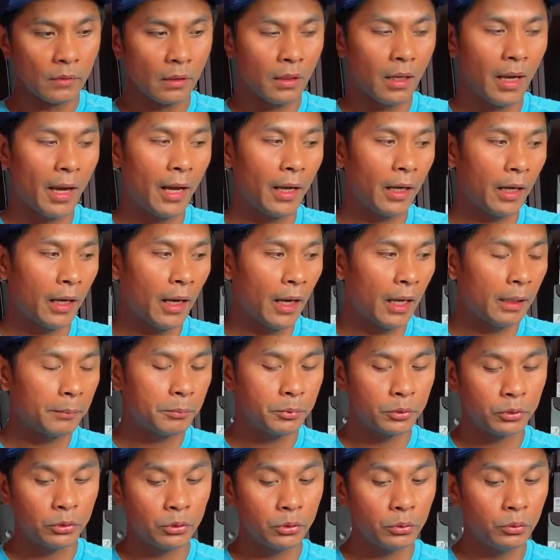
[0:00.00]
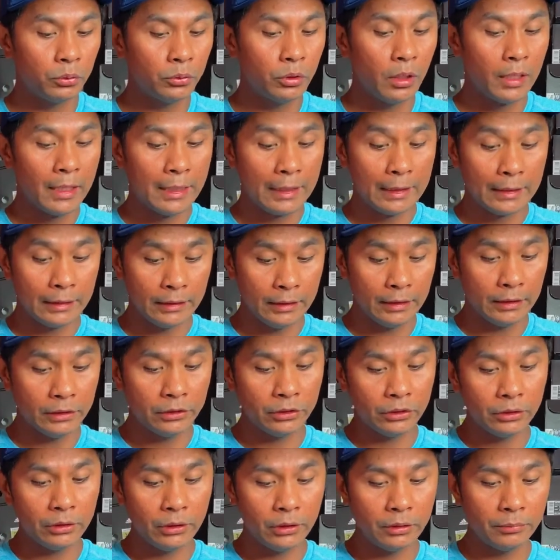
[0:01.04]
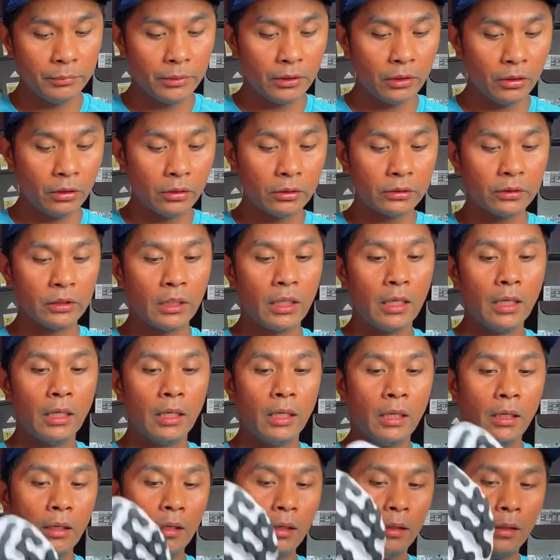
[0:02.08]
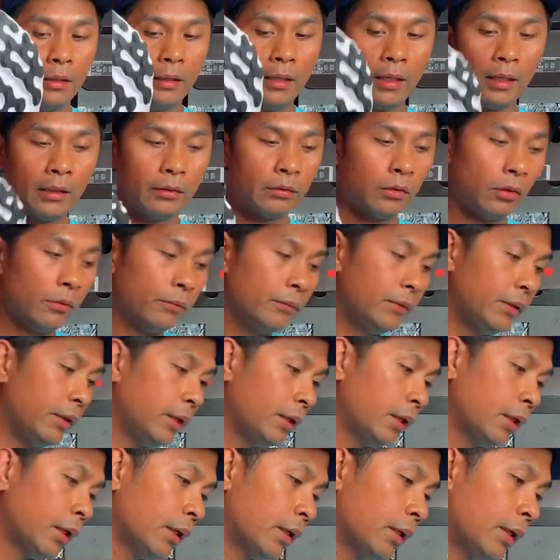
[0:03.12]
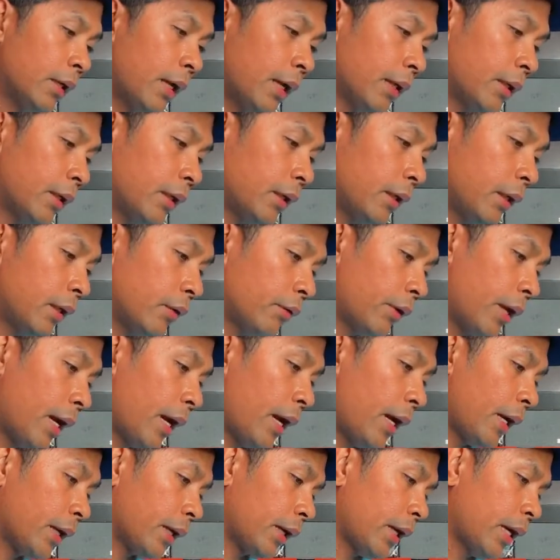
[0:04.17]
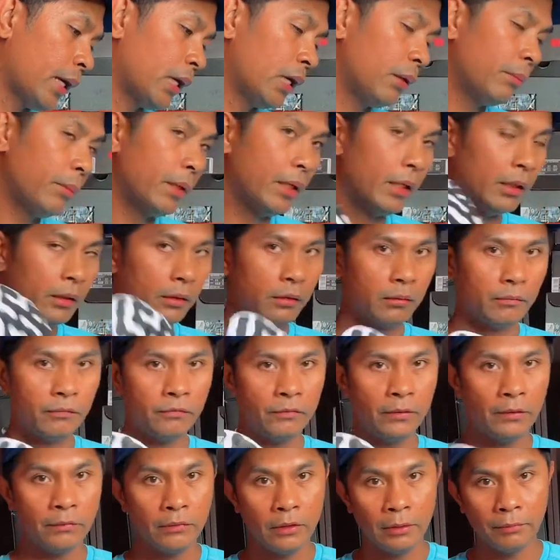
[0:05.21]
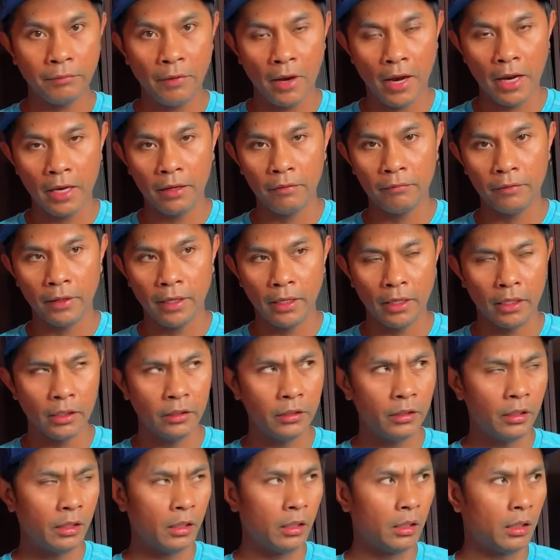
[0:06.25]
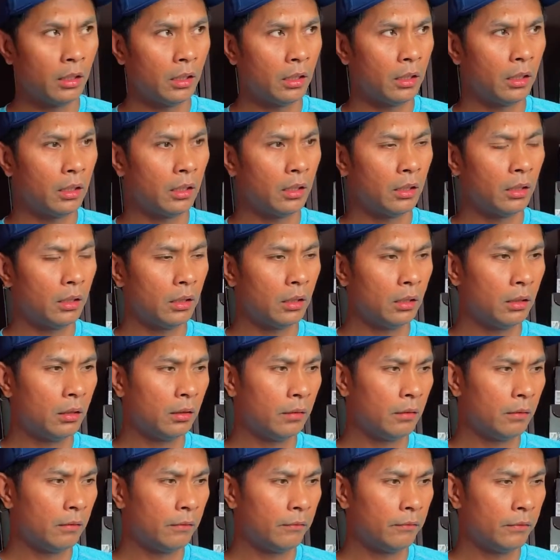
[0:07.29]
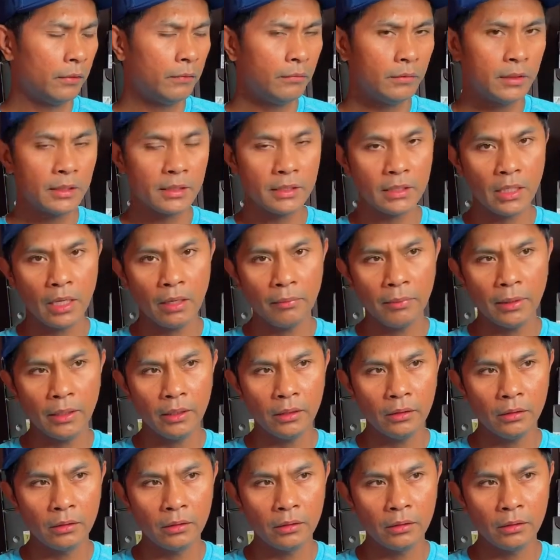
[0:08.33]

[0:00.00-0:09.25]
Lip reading: hype shoe this year because a lot of the Nike React Element 55 and 57,